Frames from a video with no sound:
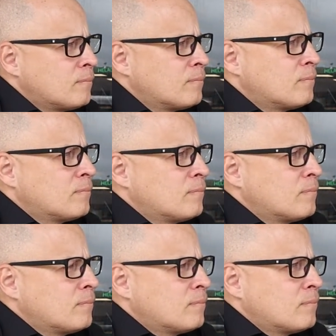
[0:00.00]

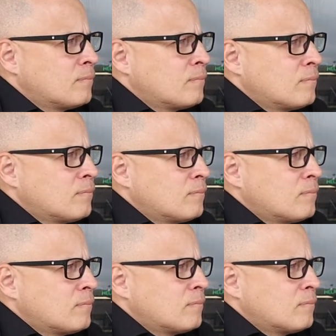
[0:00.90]

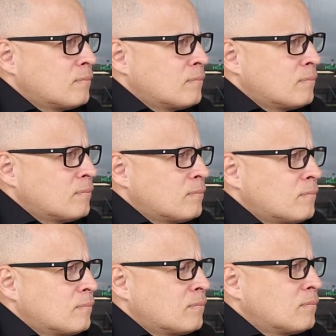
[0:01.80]

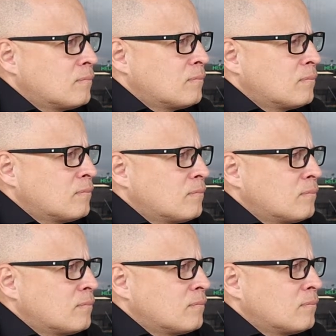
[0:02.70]

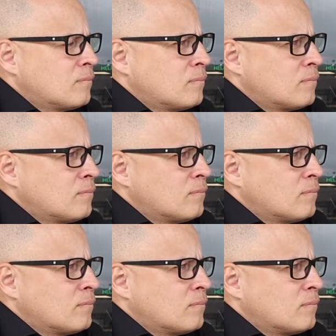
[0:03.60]
The person shown says nothing.